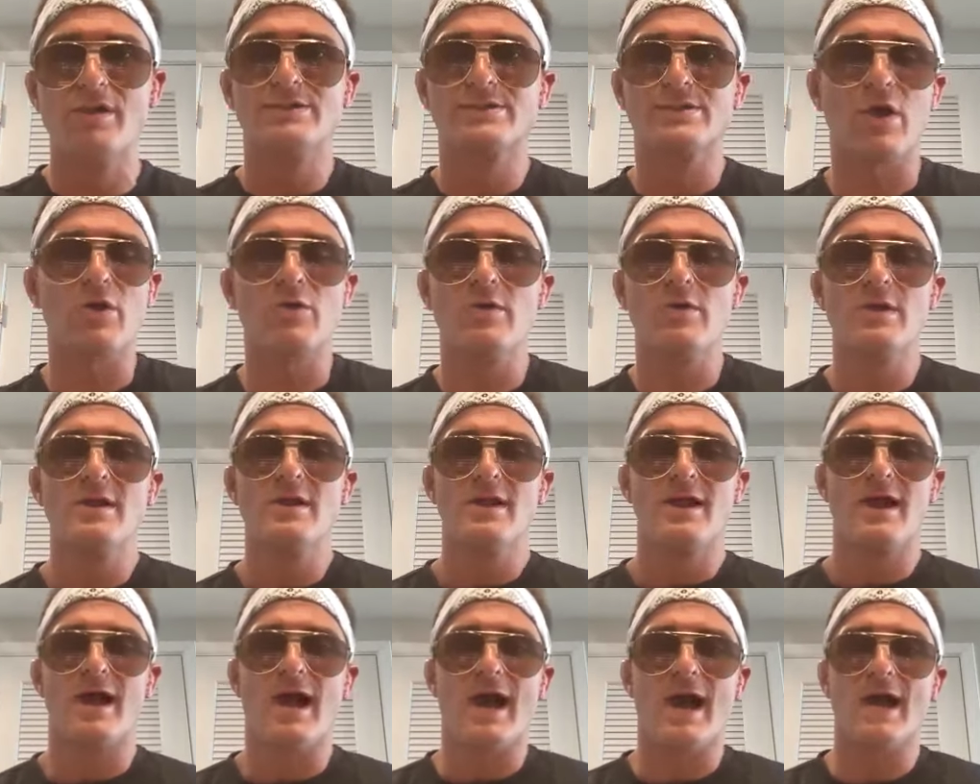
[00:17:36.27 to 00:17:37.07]
So uh,
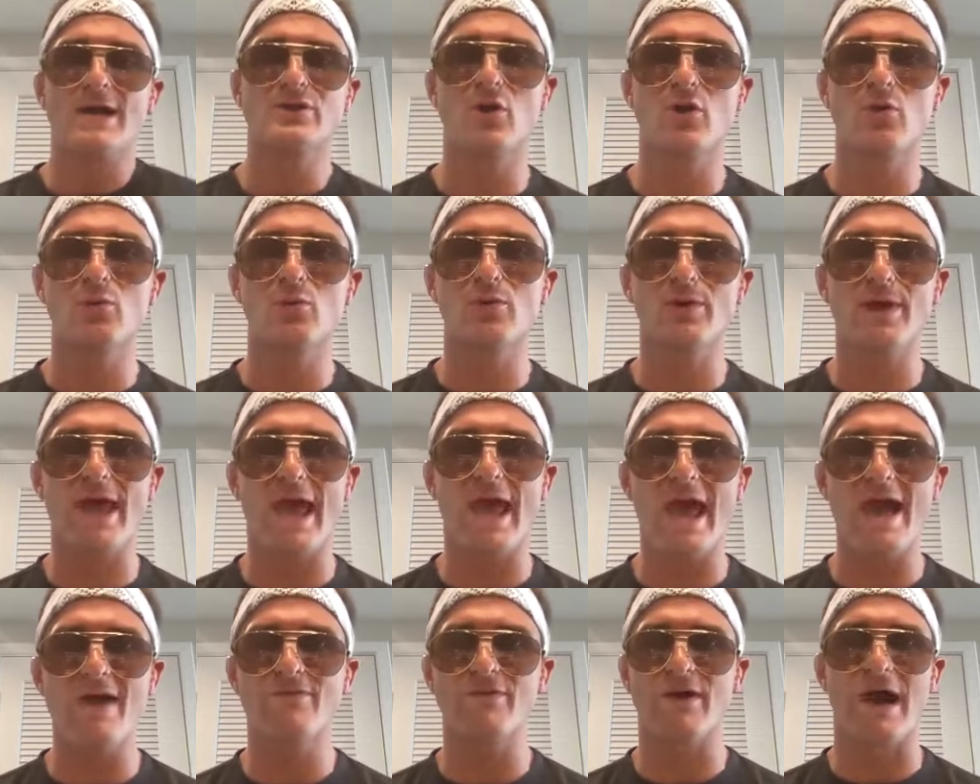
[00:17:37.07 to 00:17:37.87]
I don't really
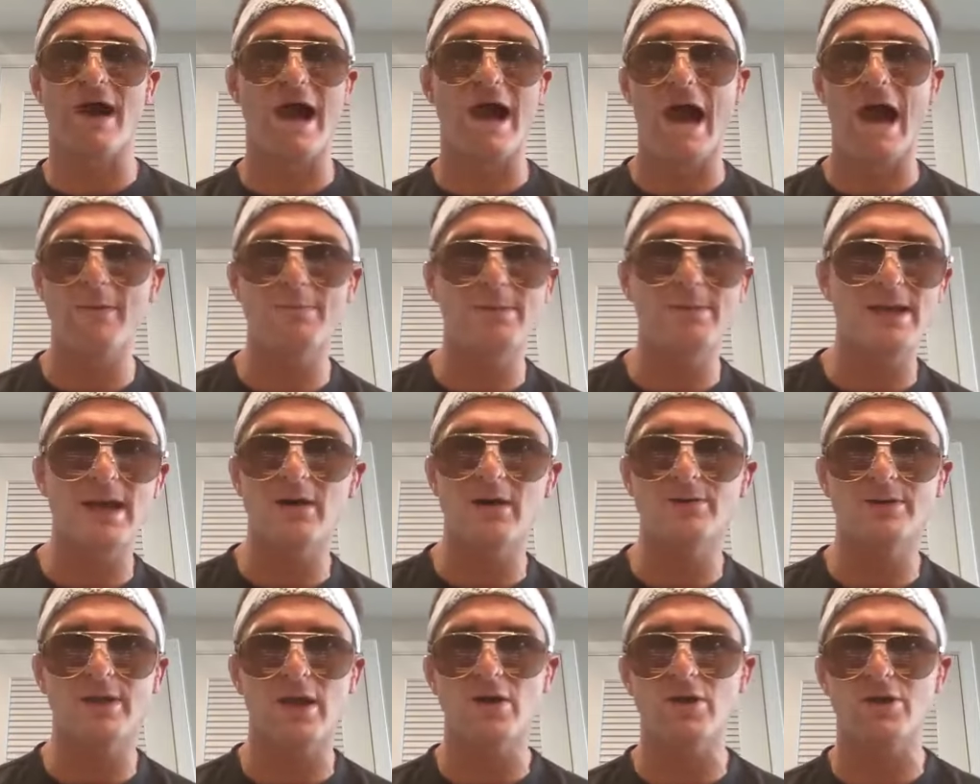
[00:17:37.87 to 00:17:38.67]
have a hobby
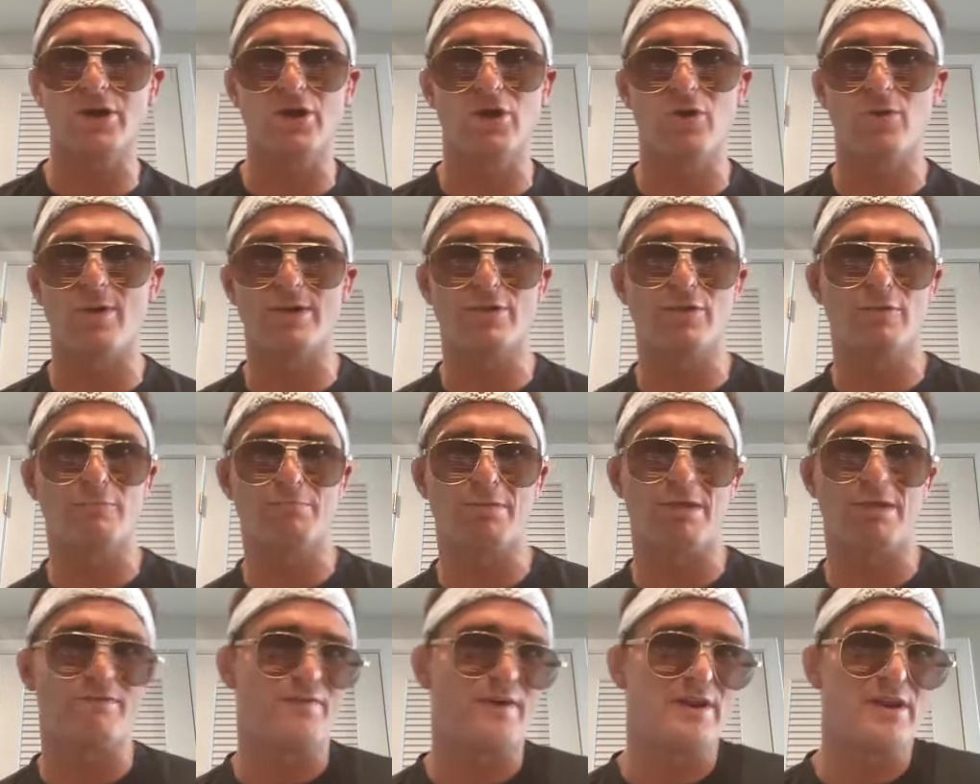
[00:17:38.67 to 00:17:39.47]
out there. You know, I don't
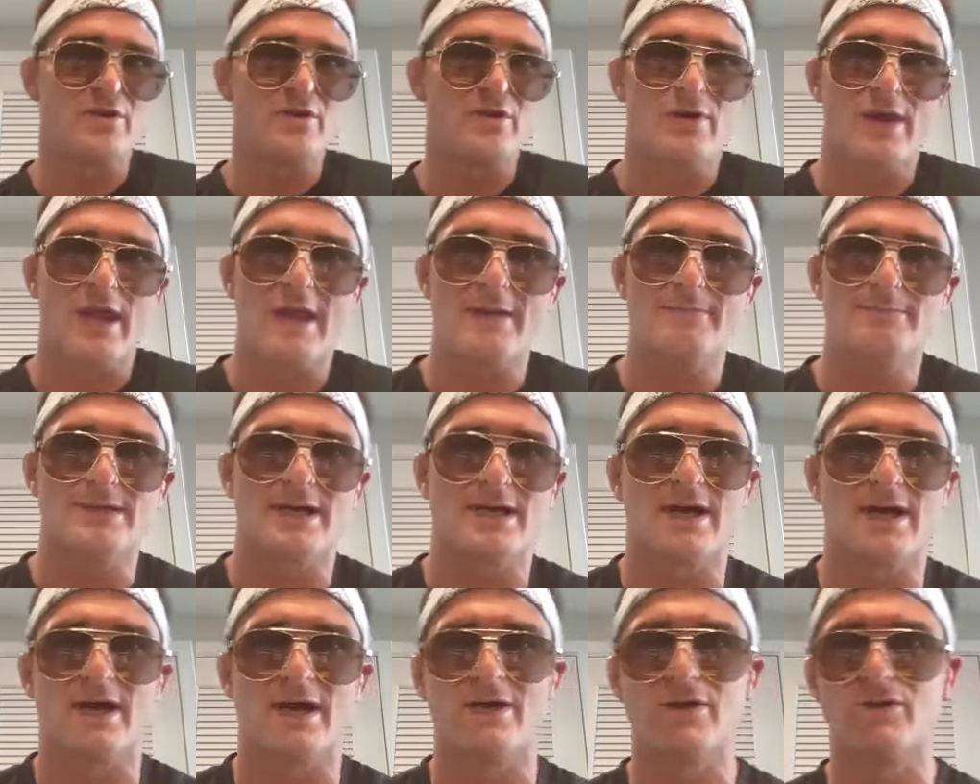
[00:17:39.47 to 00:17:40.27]
play video games.
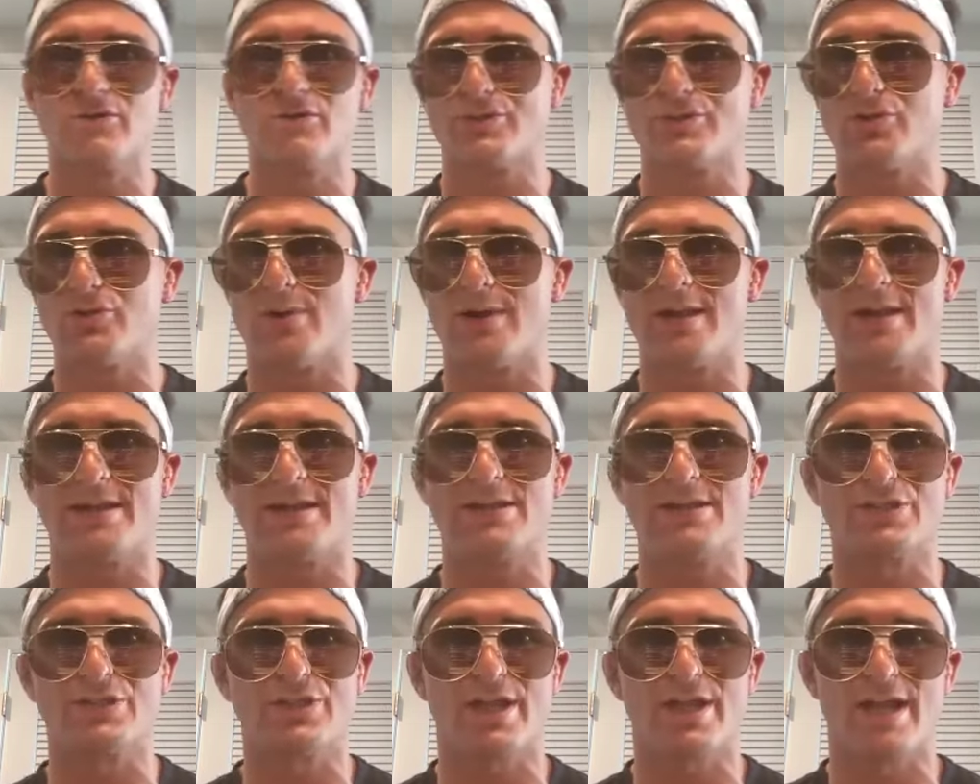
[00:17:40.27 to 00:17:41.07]
I, I don't do any of
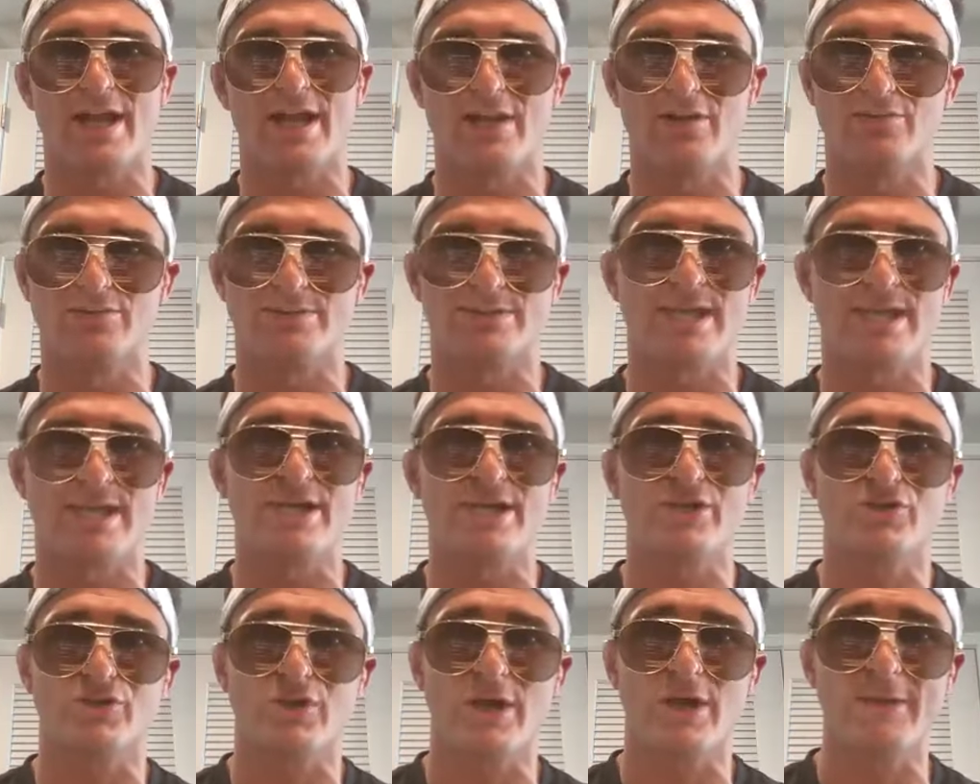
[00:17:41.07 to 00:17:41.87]
this shit. I don't
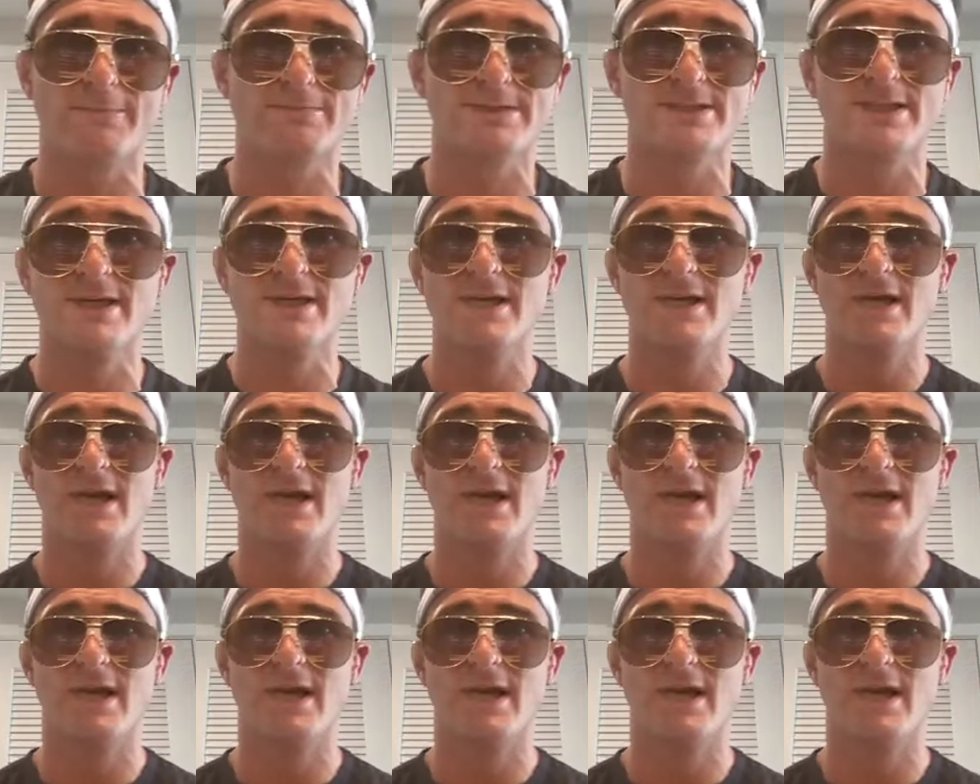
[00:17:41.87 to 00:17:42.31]
take trips.